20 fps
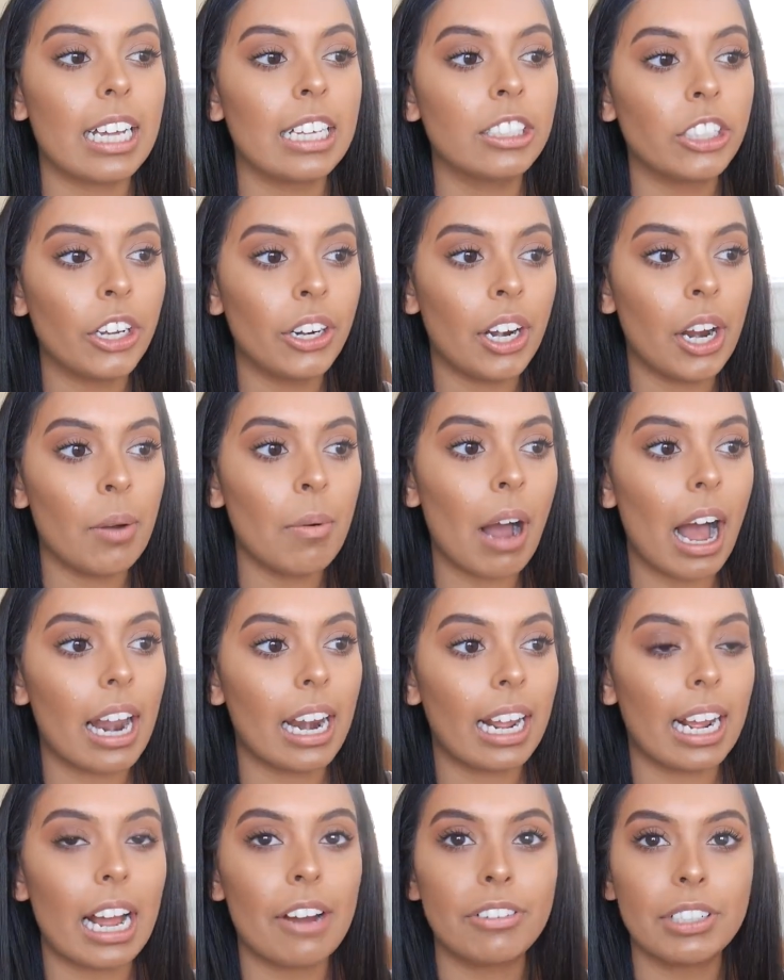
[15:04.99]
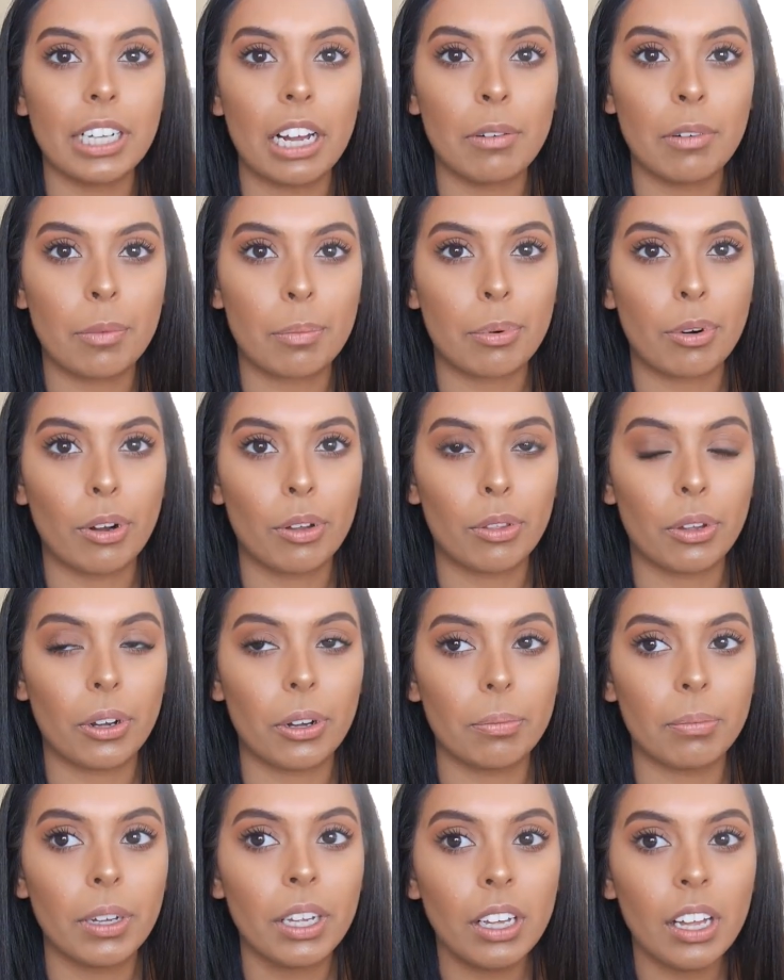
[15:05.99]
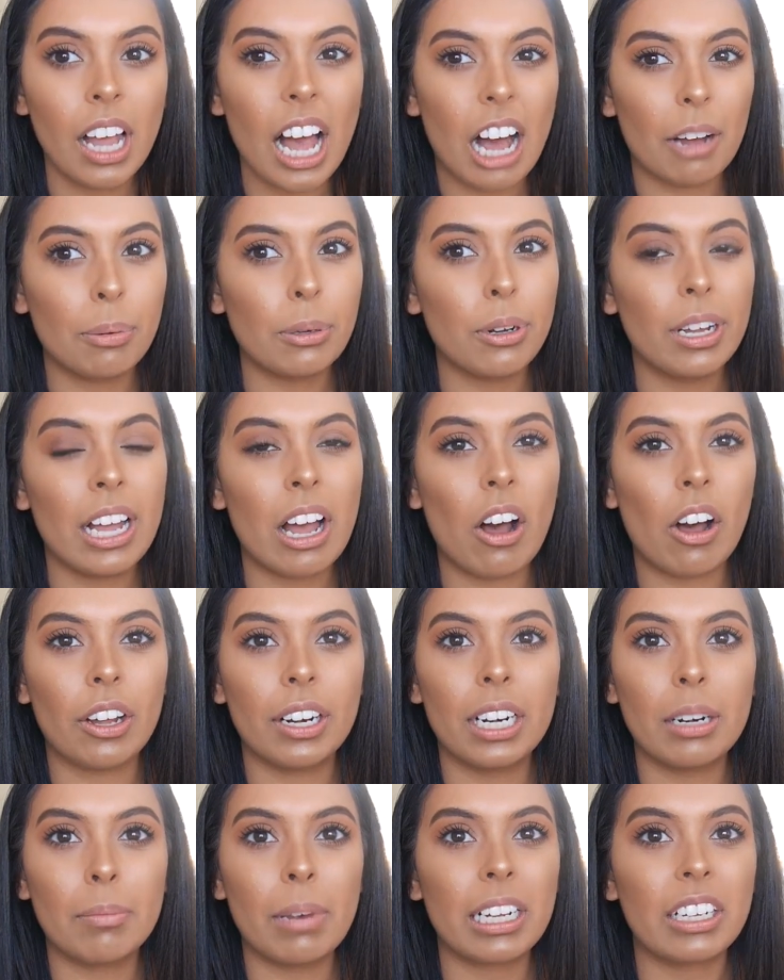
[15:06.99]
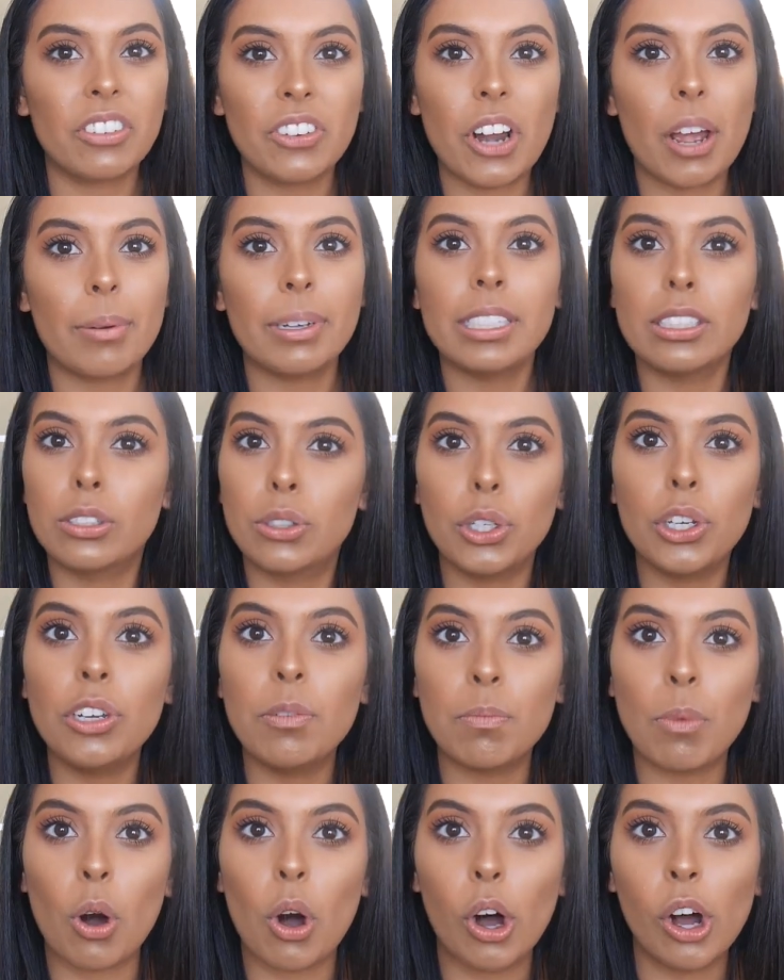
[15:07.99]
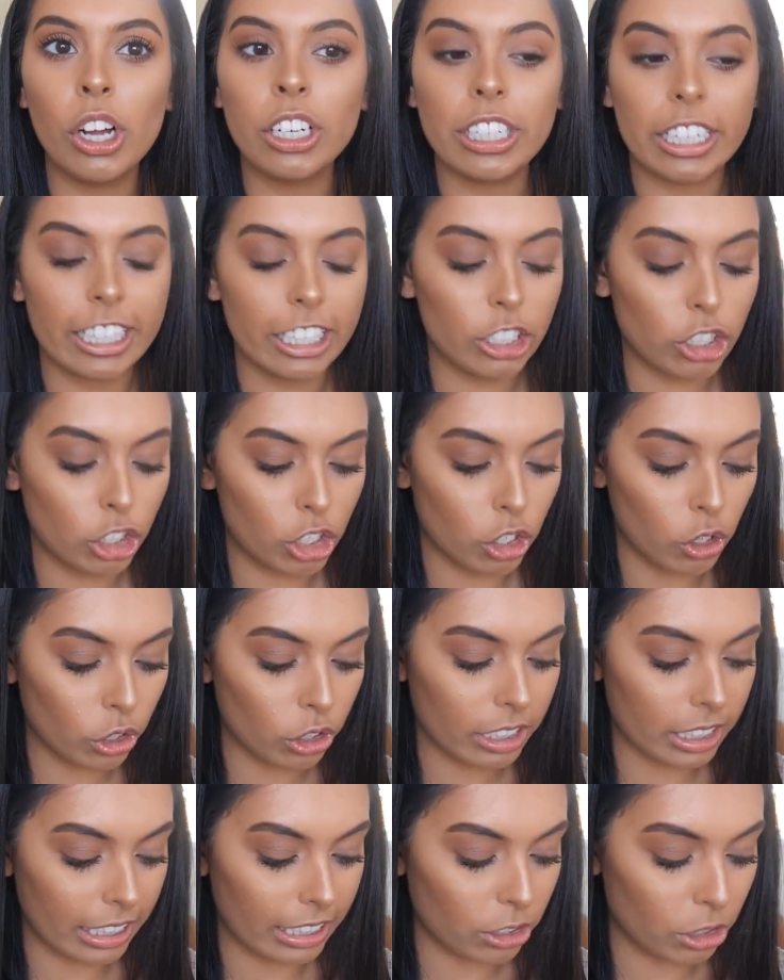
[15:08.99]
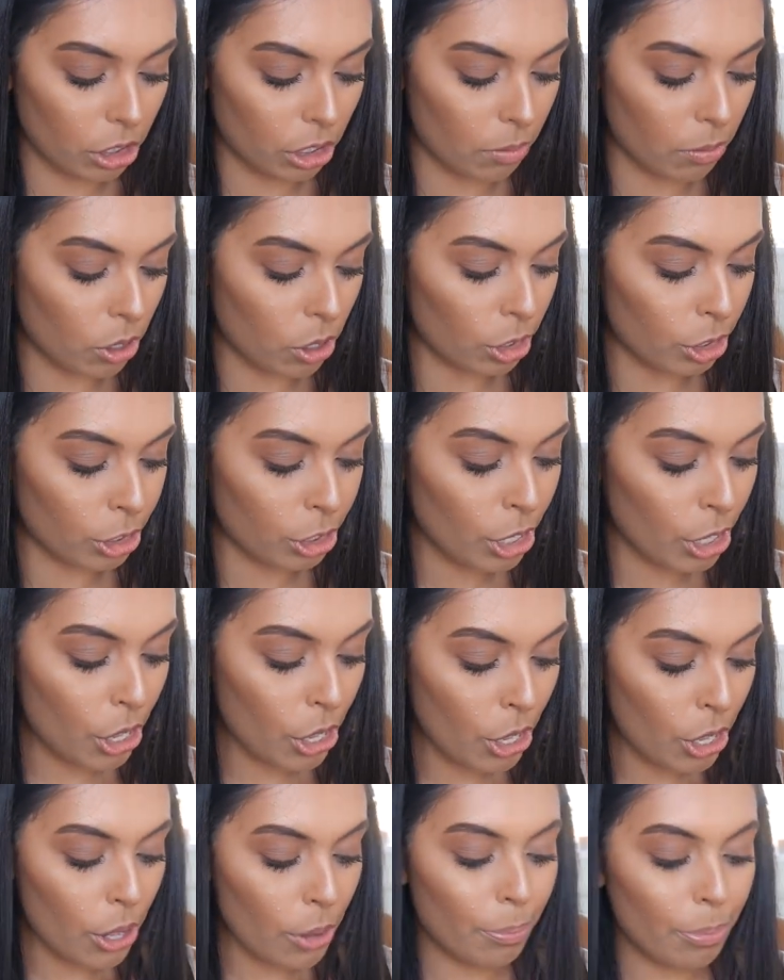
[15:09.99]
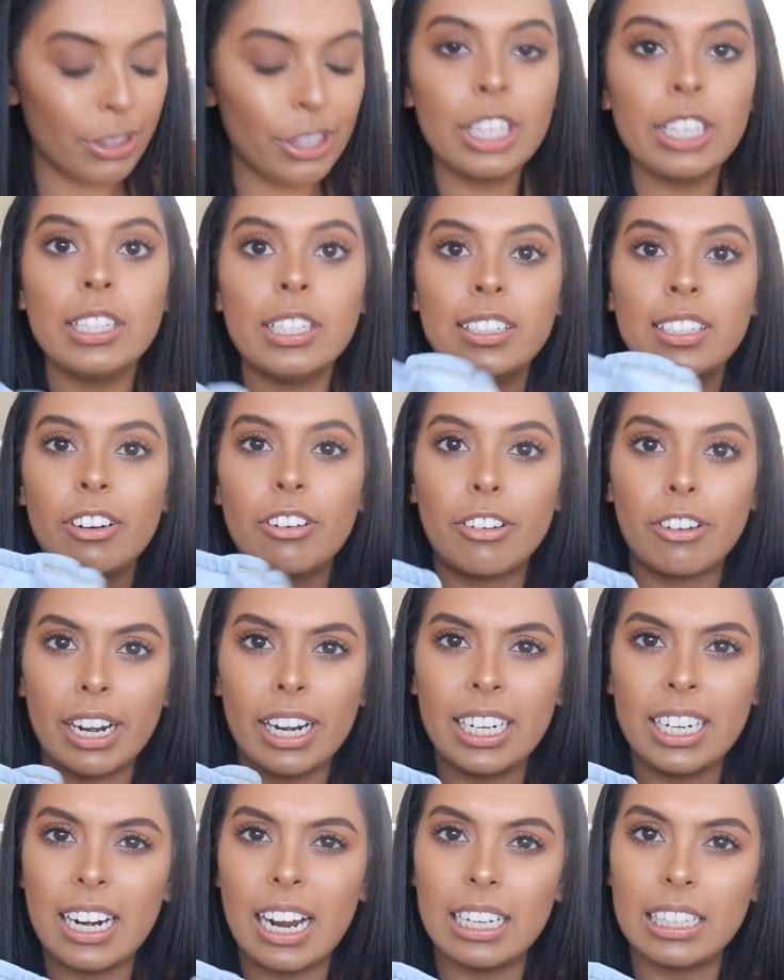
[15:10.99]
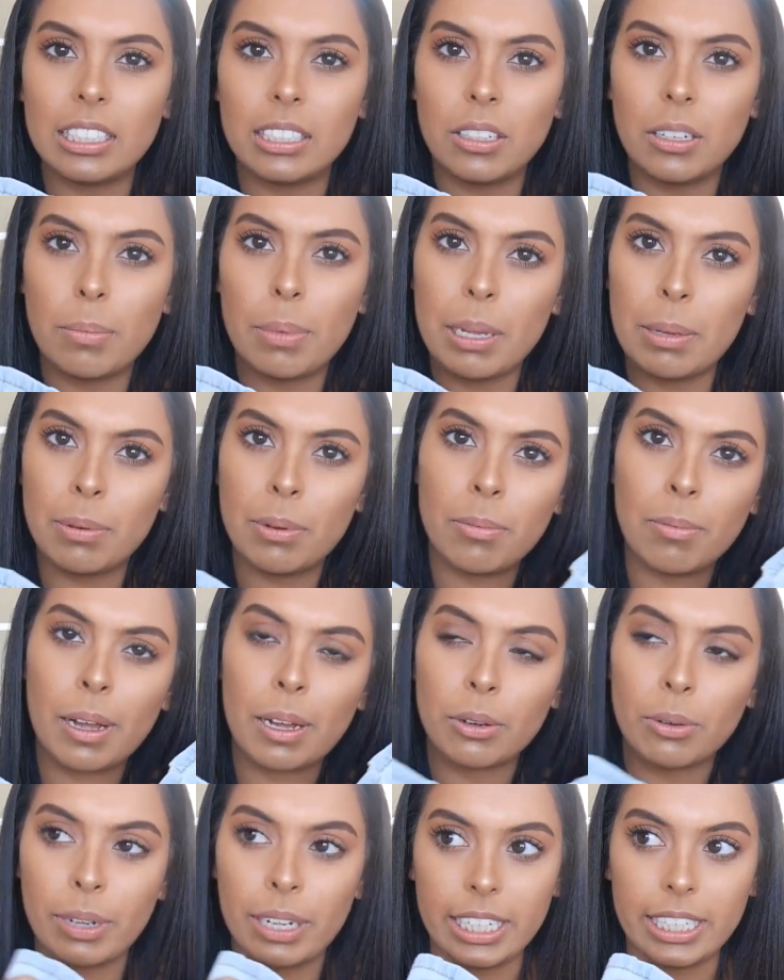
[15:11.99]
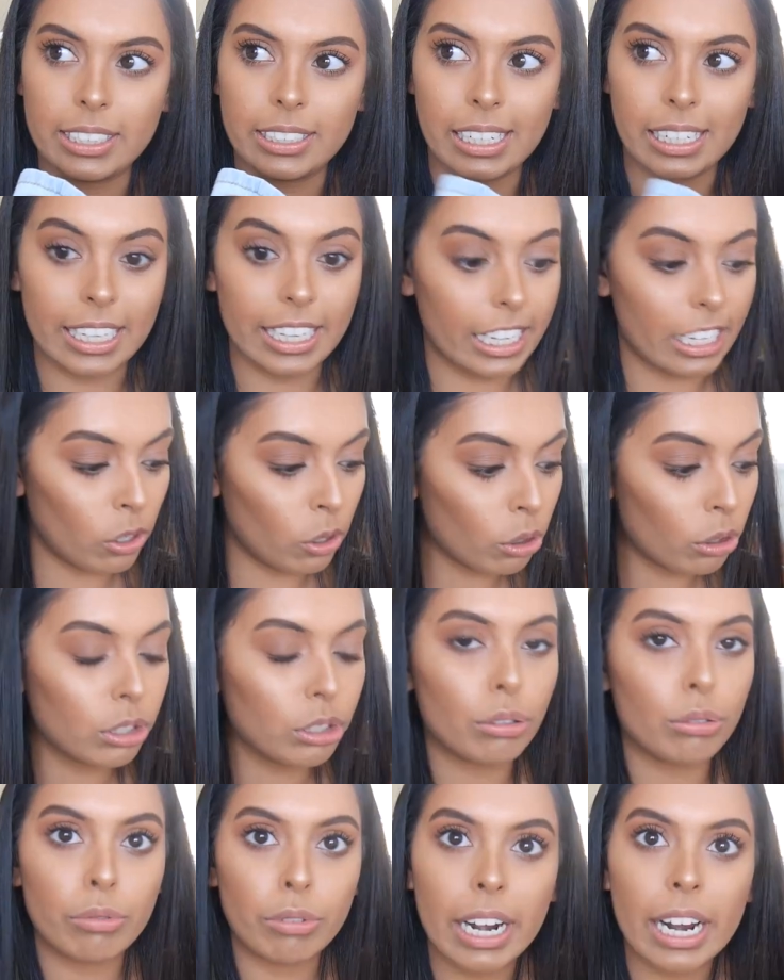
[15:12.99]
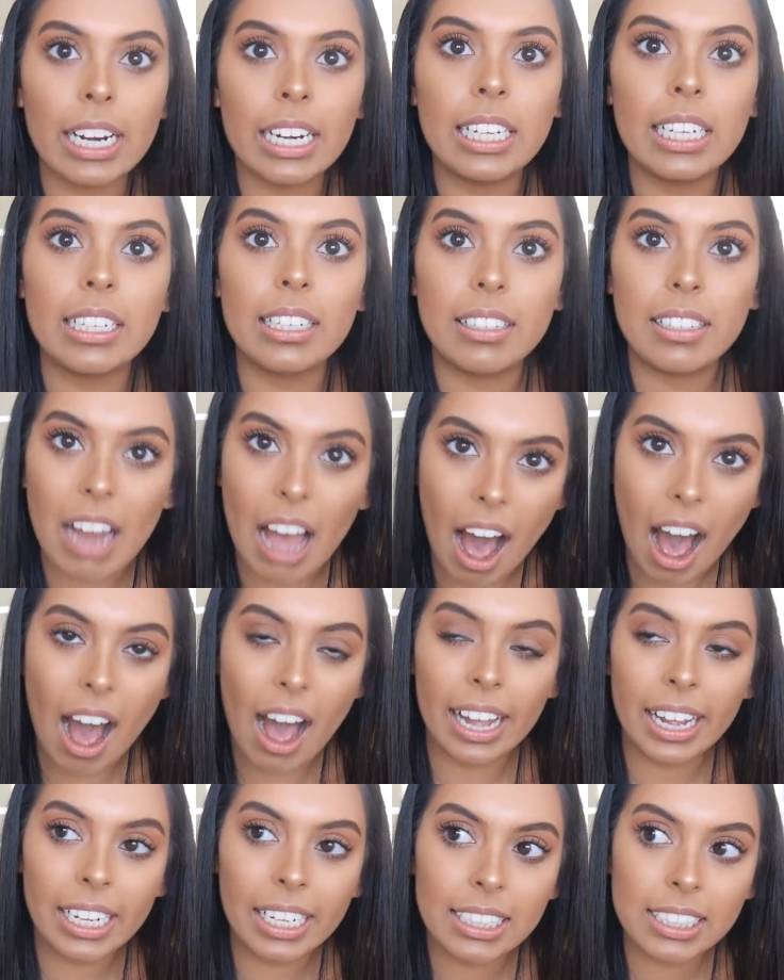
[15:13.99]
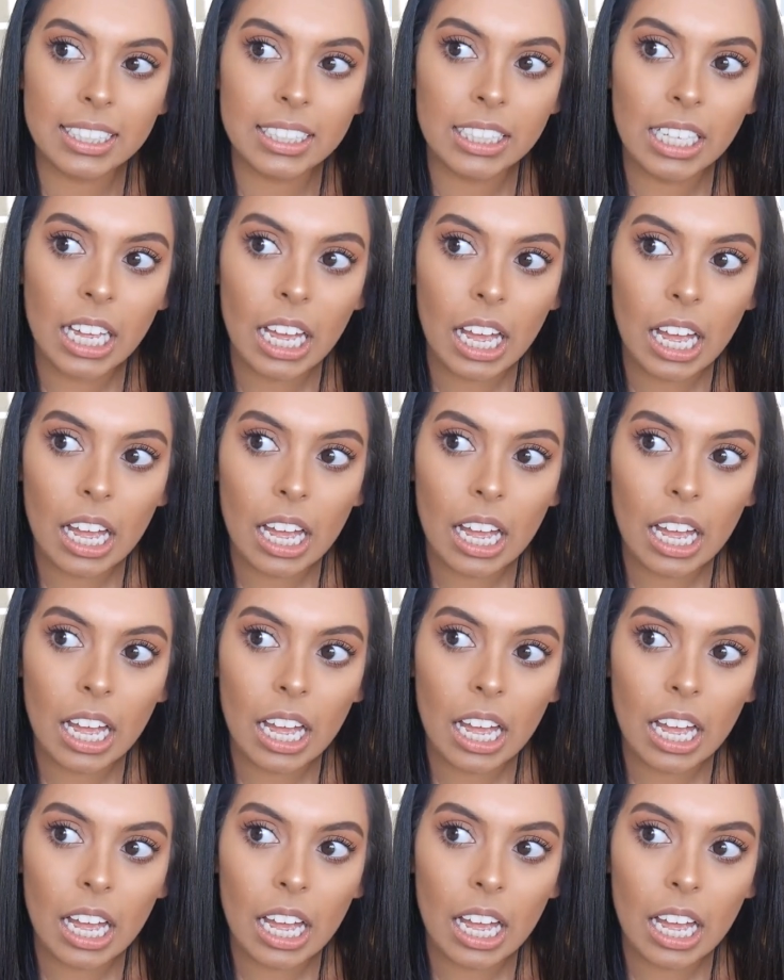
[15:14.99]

I don't know why. Like every time I brought them, I put it on and I'm like, no, it's too much. Like it just looks like too much. But this is a really nice paper bag waist. Like it looks really nice.